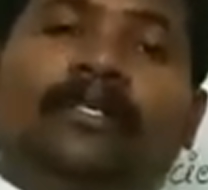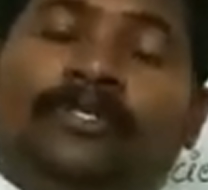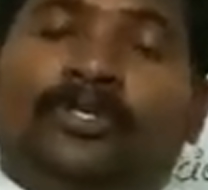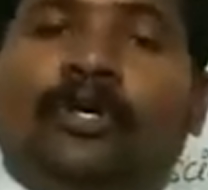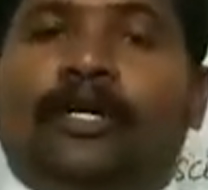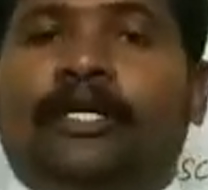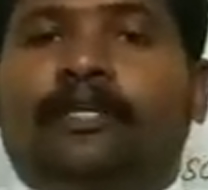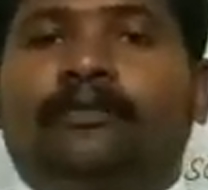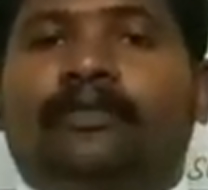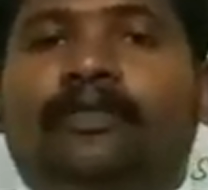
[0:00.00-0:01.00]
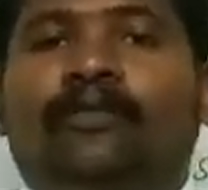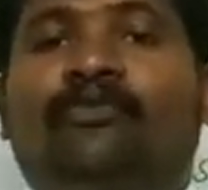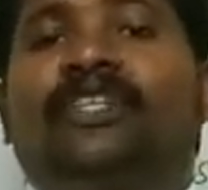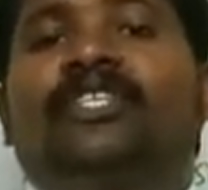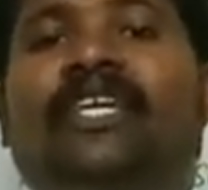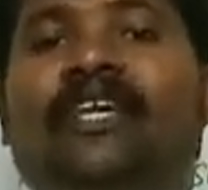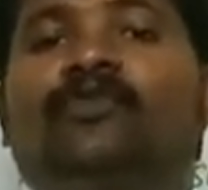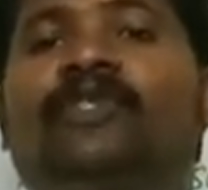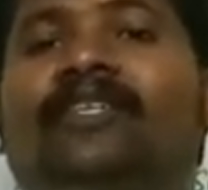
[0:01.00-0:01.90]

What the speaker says: soil, which gives